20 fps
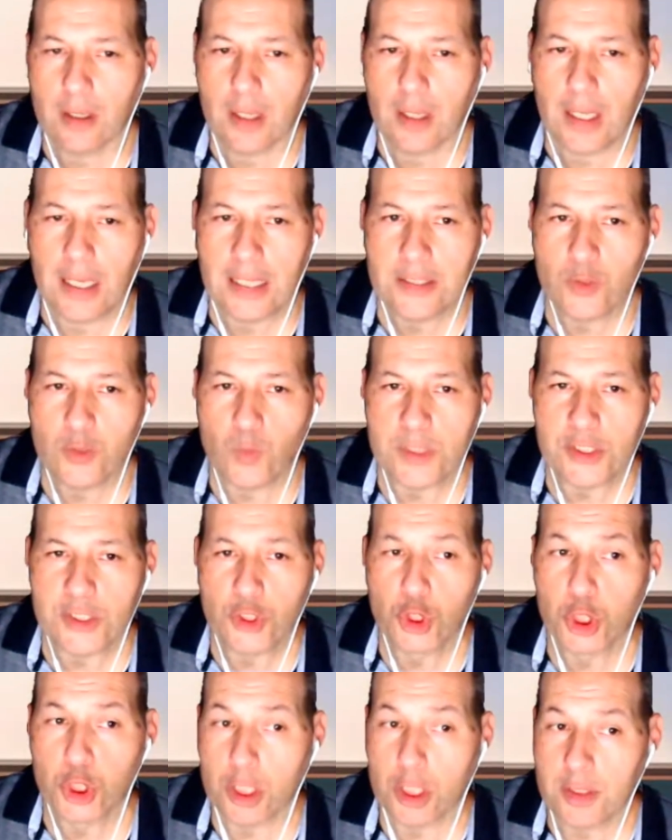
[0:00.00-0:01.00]
and with
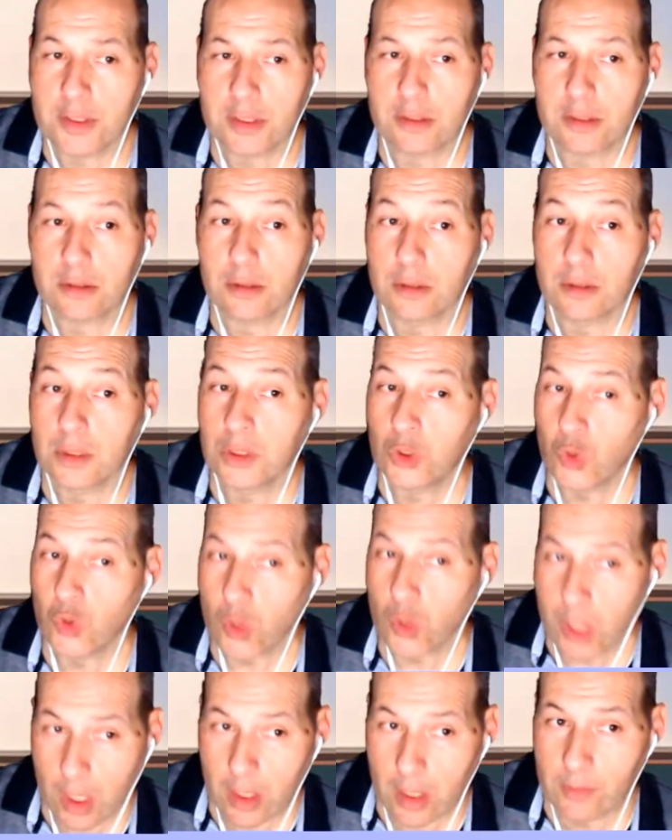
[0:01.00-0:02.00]
just 2
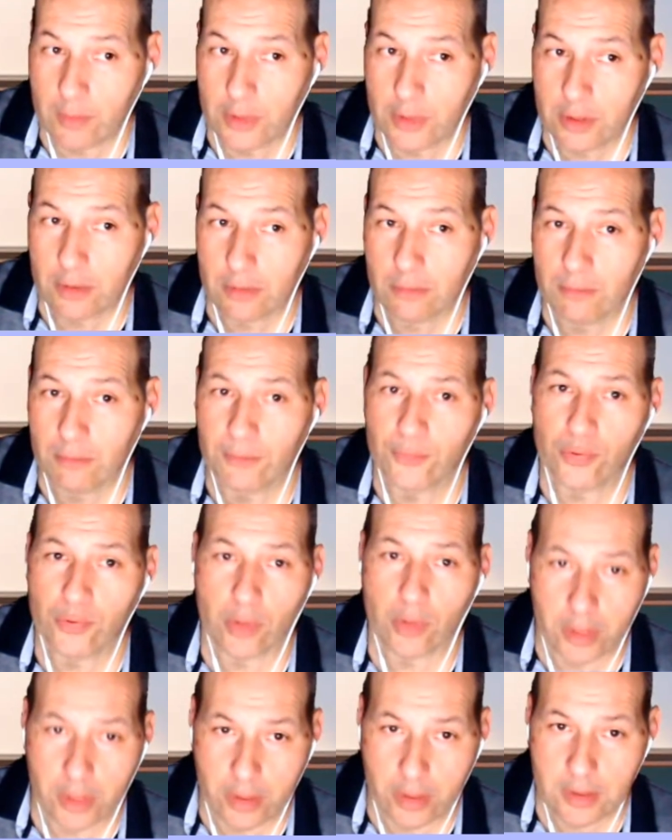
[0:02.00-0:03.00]
columns,
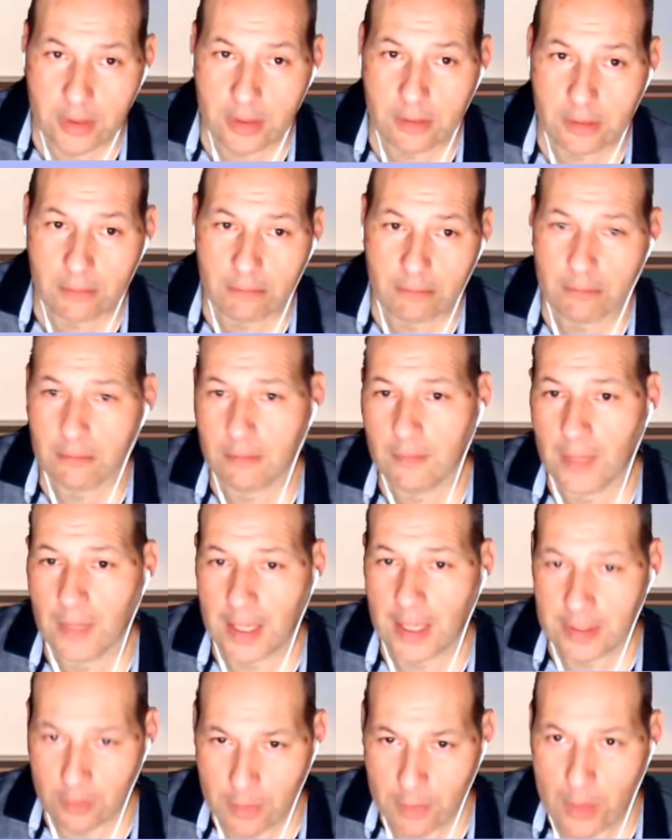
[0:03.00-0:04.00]
product
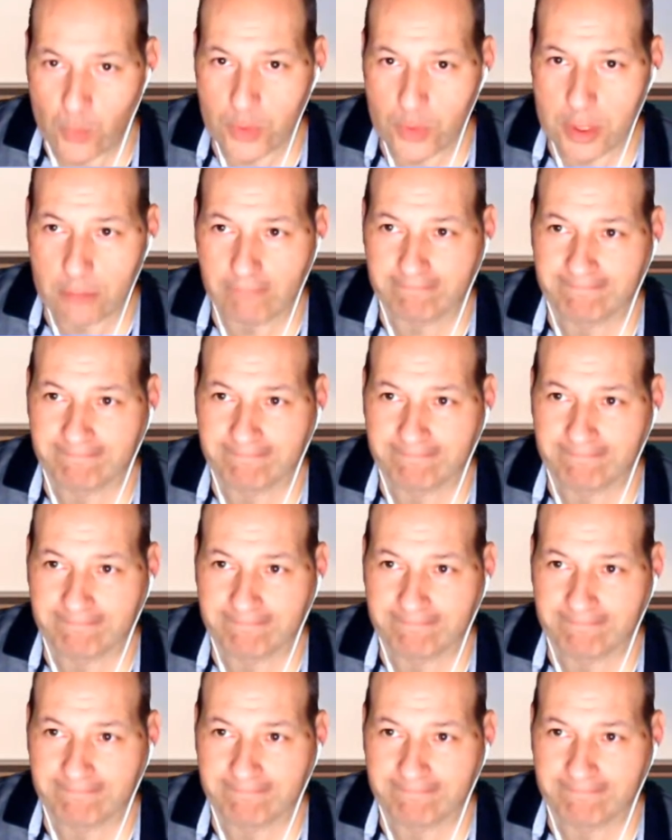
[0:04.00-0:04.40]
and amount.